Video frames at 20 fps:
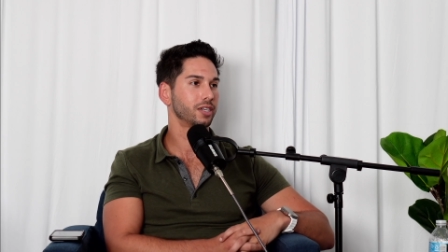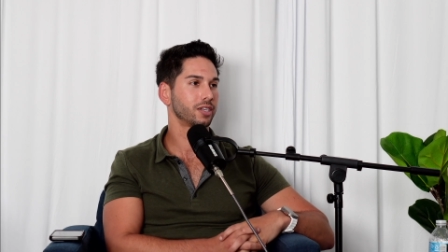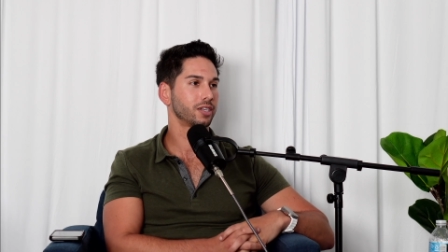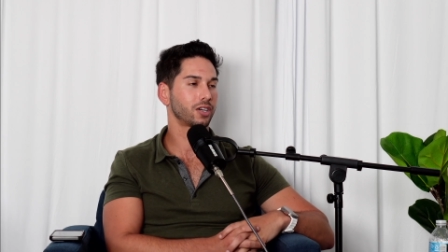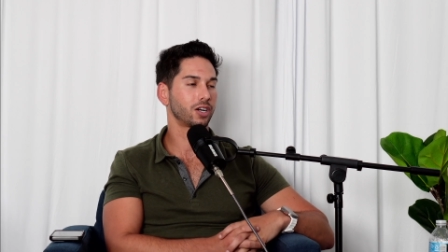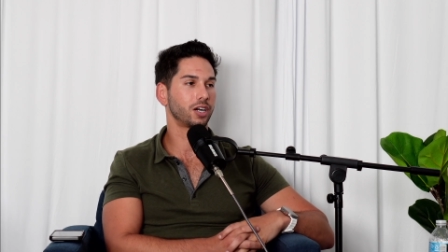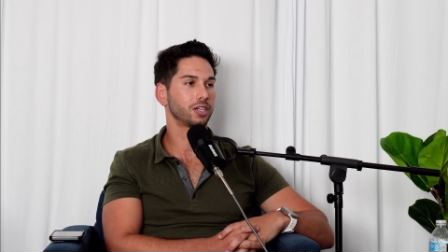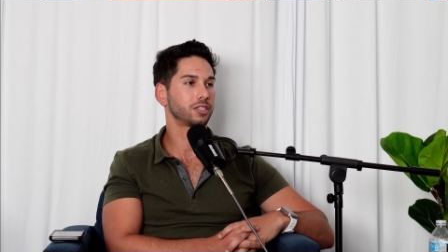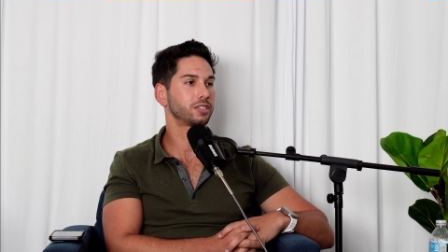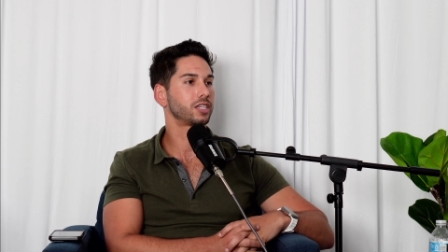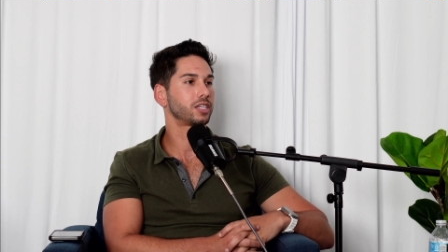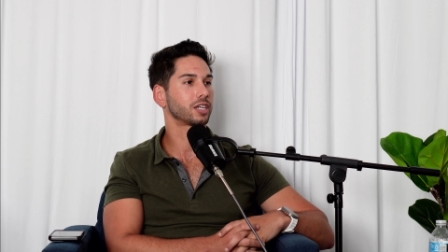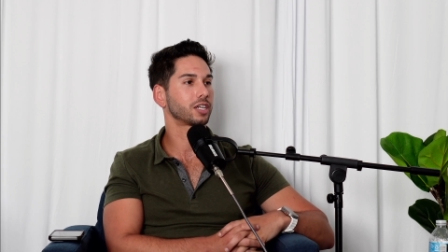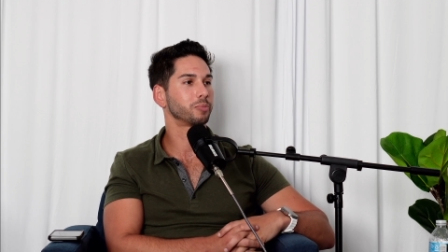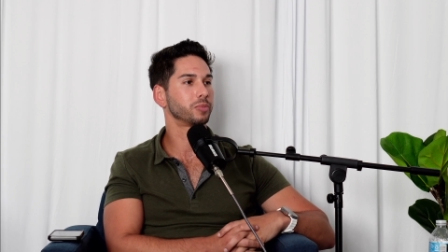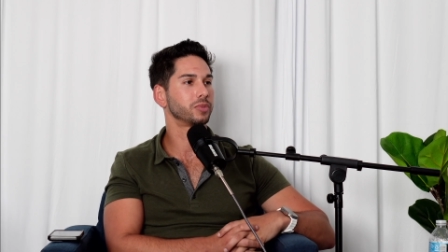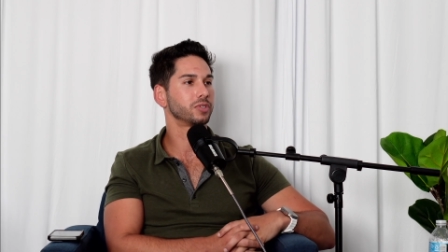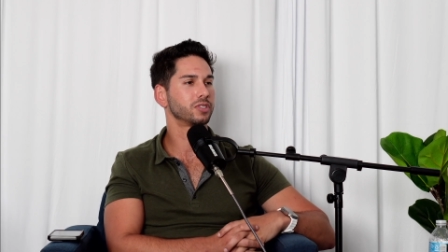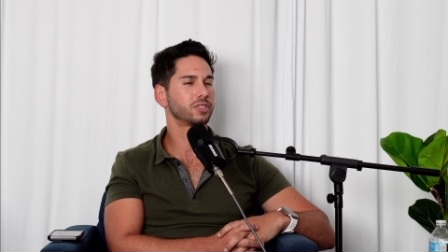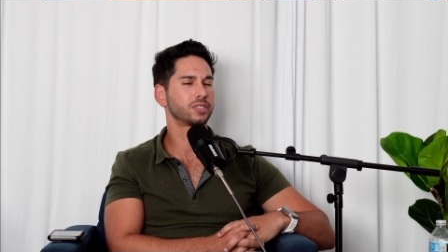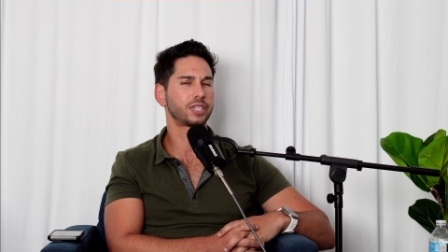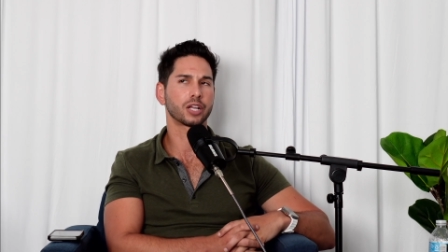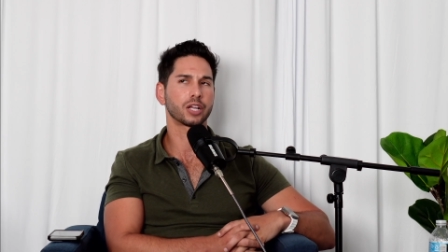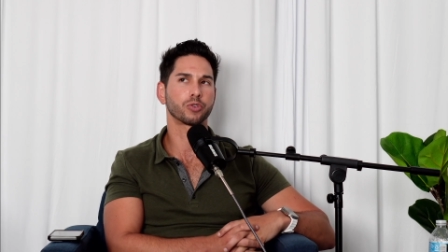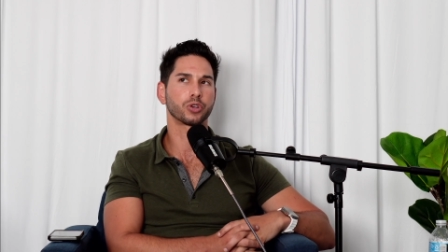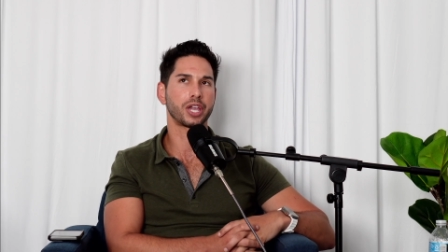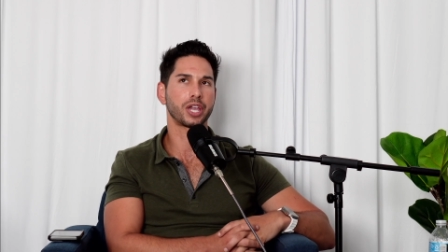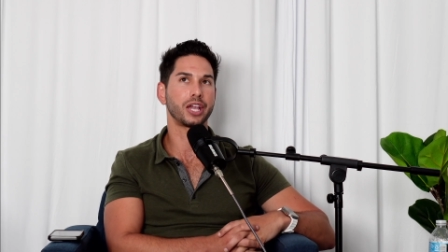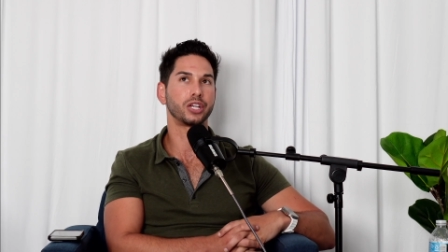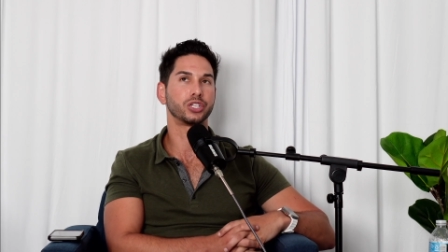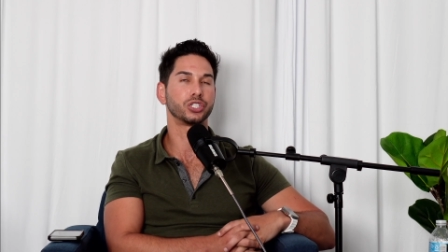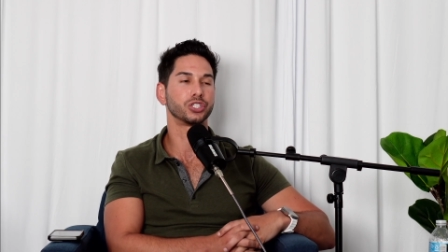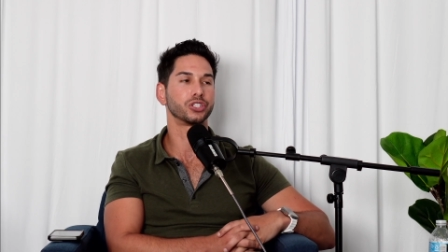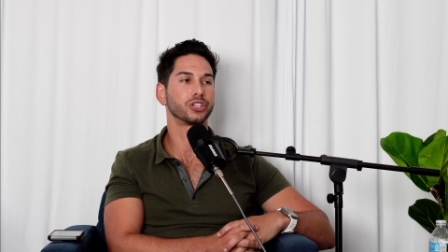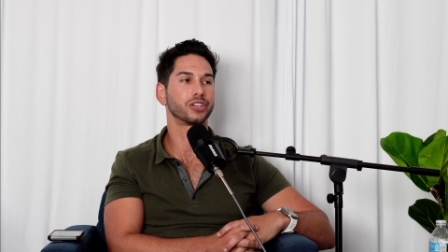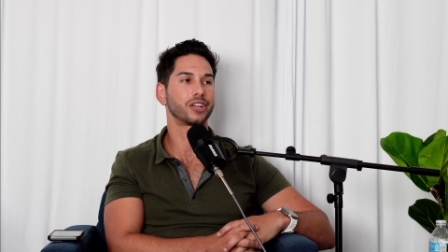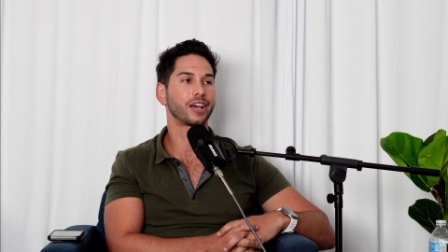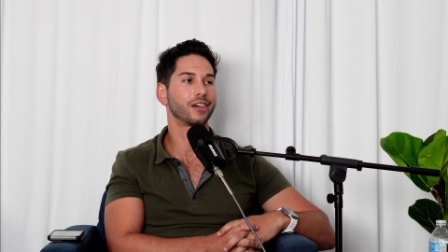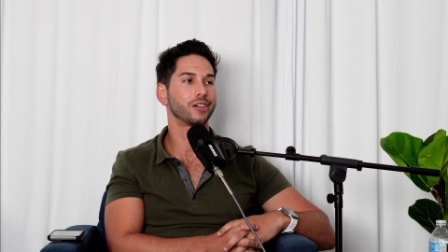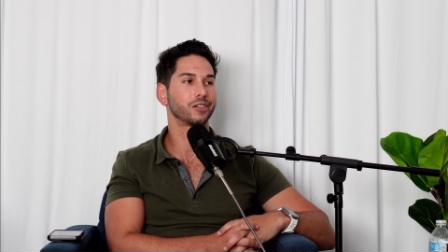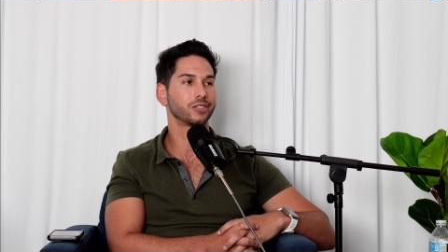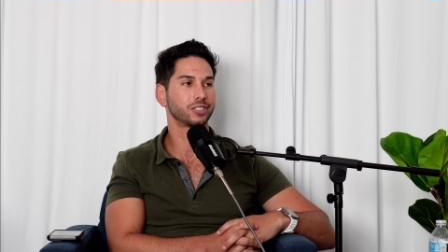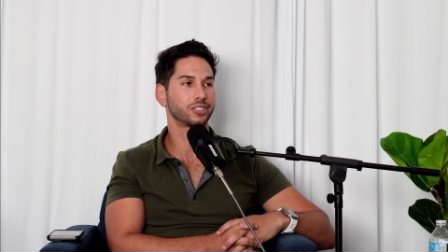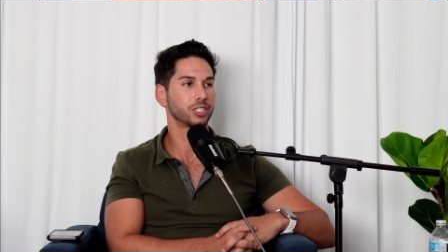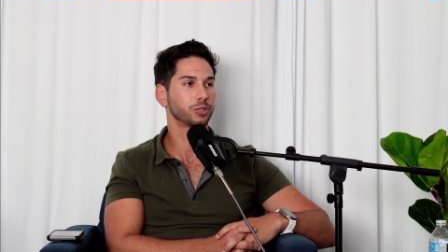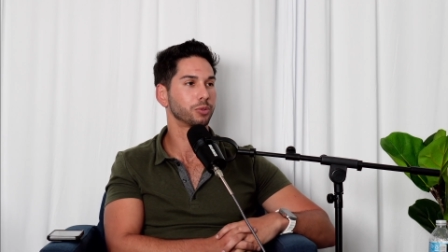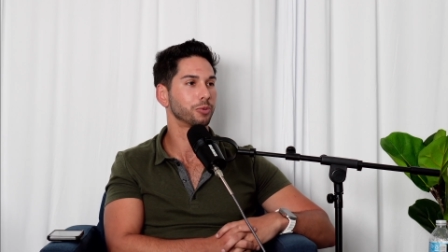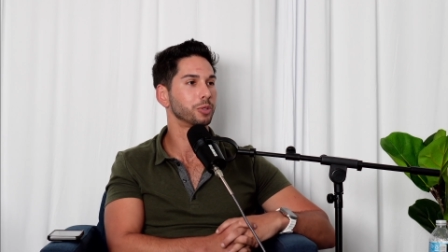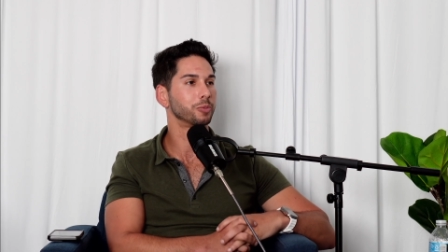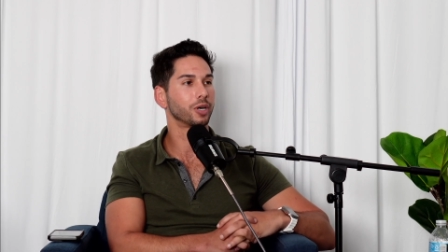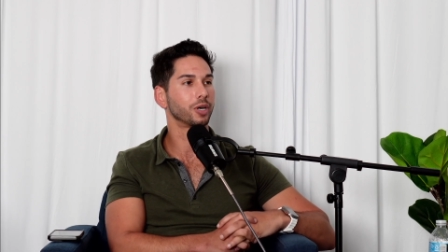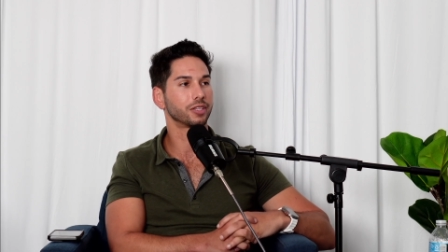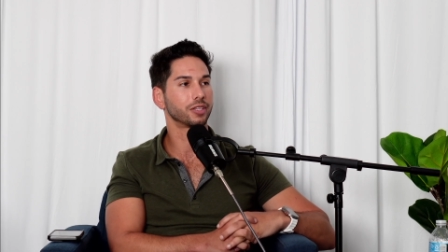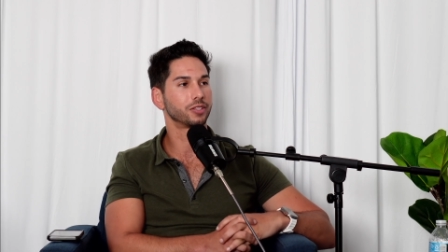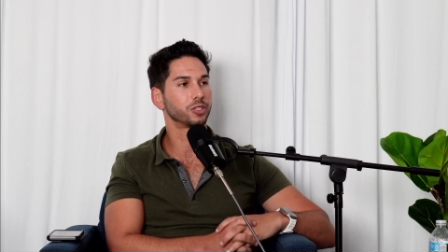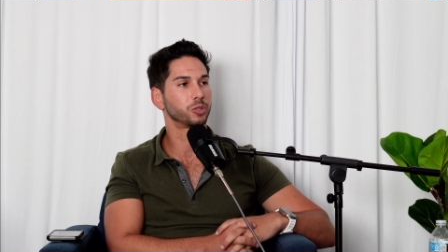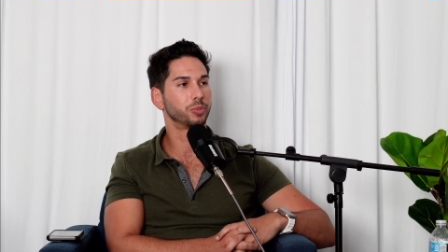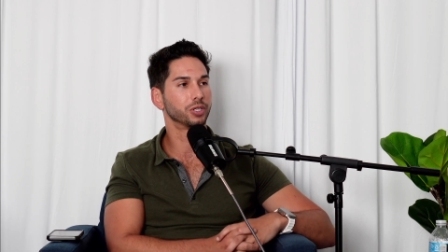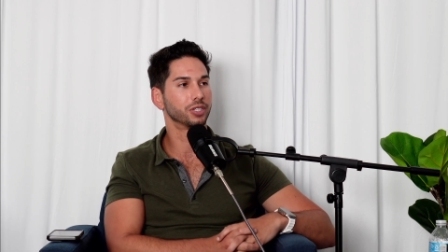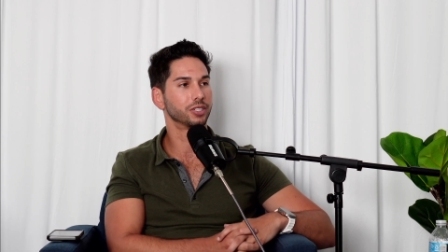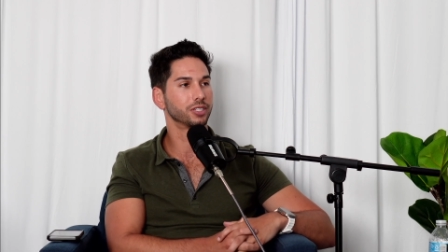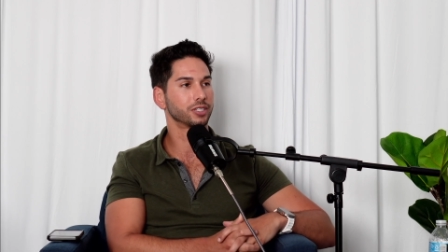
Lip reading: cost segregation analysis when we bought this building.